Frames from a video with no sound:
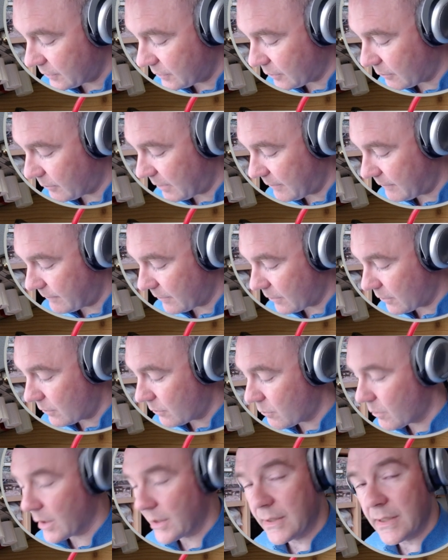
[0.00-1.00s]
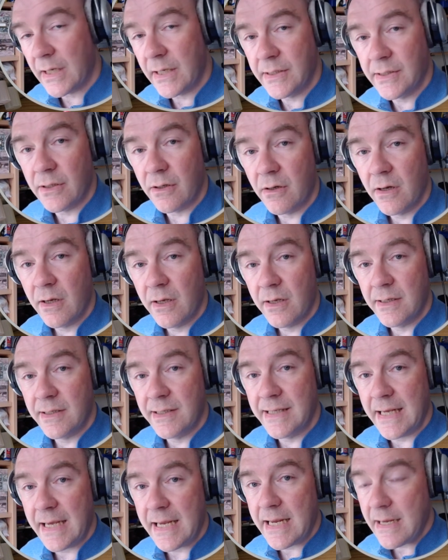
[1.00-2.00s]
So we've quantiser
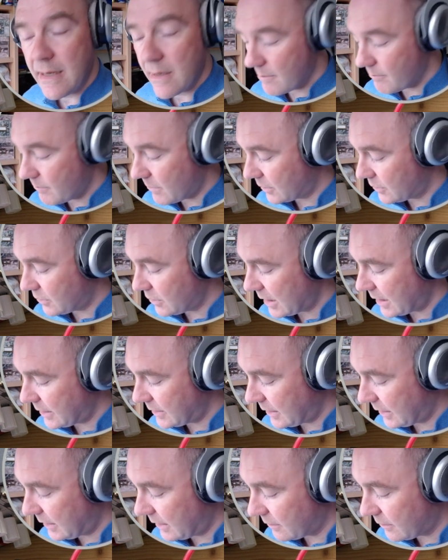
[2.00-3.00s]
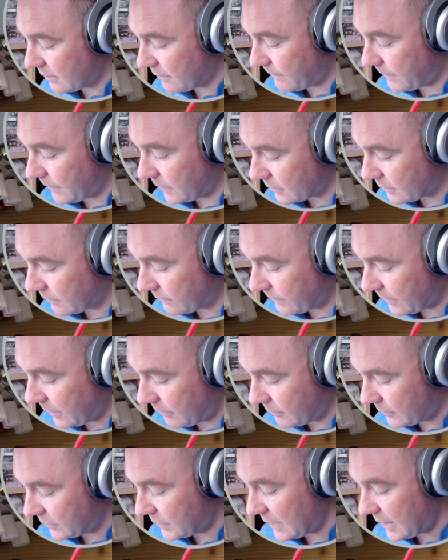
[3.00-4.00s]
D modulating the filter
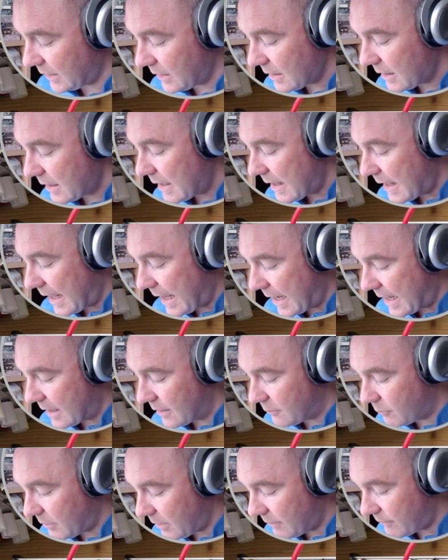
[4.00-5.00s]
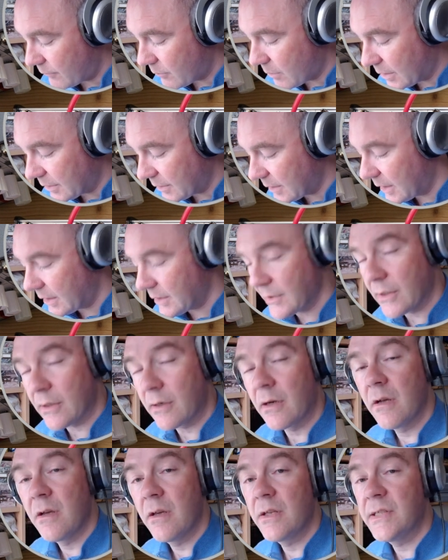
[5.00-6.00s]
frequency, and we've
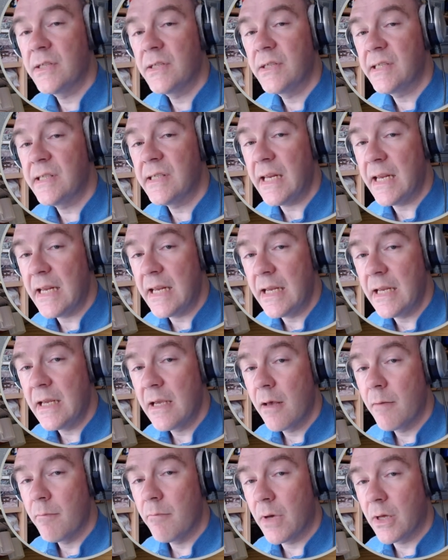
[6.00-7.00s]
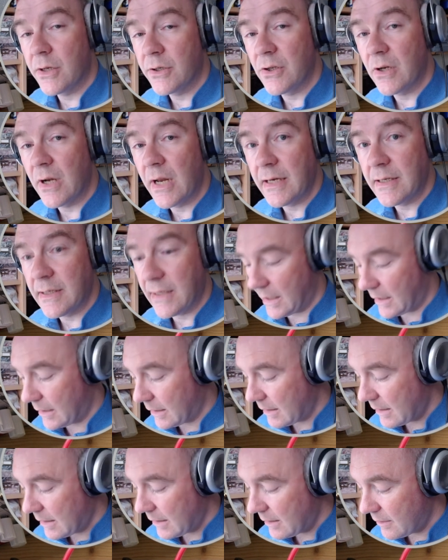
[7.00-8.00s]
quantiser C modulating
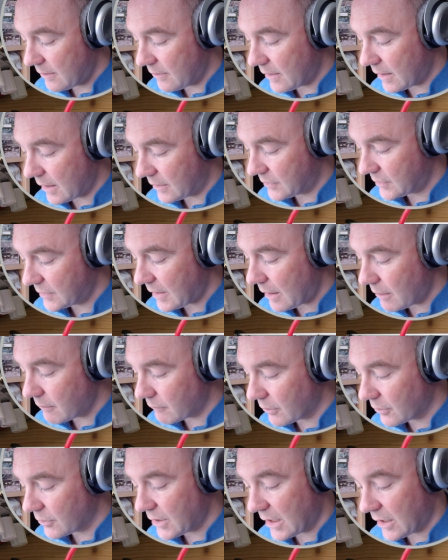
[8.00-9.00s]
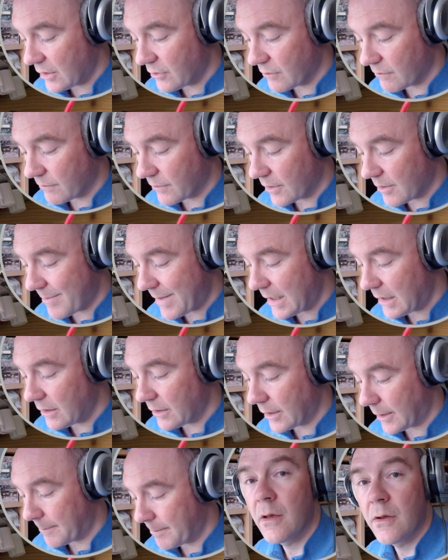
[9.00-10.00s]
the scale rotation for the
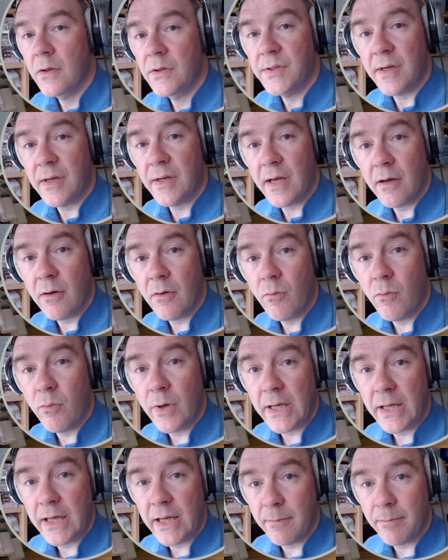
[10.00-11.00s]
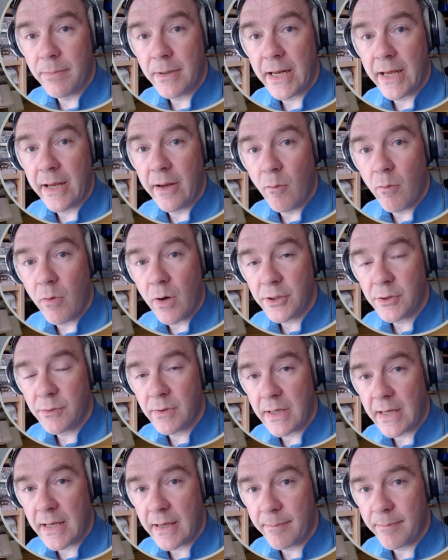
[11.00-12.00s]
melody. So now when I hit play, watch
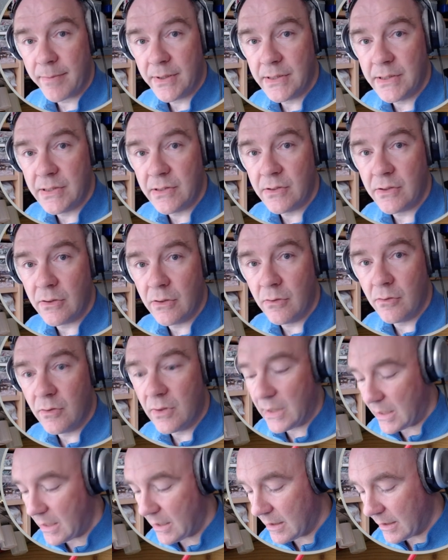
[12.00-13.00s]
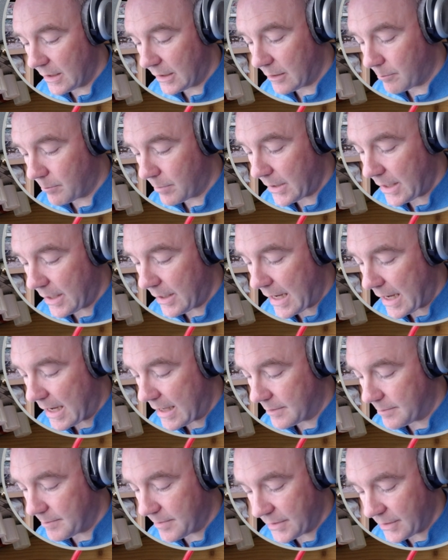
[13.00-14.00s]
what happens to the little
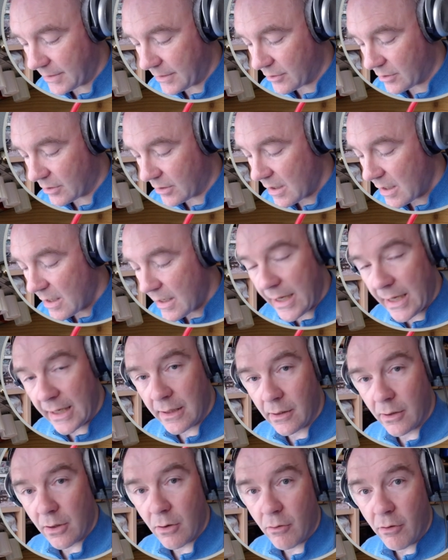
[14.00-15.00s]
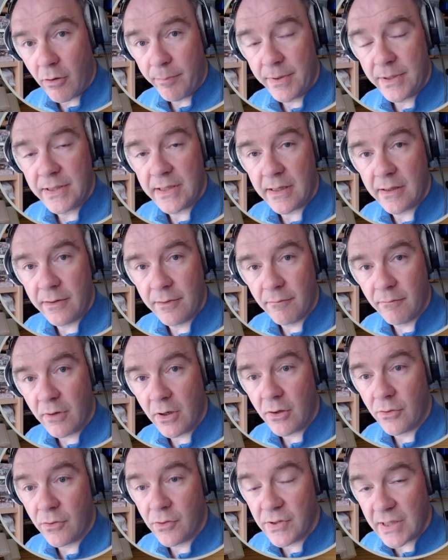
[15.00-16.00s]
playhead position. It'll go up and down the
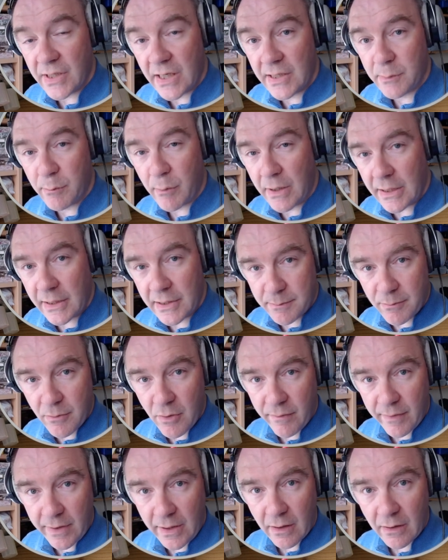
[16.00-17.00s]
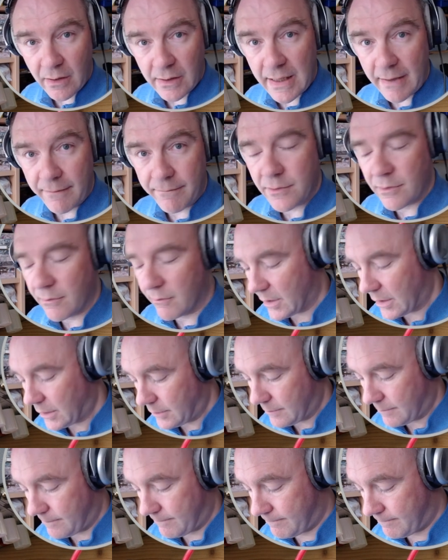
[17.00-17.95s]
rows as well as moving left to right.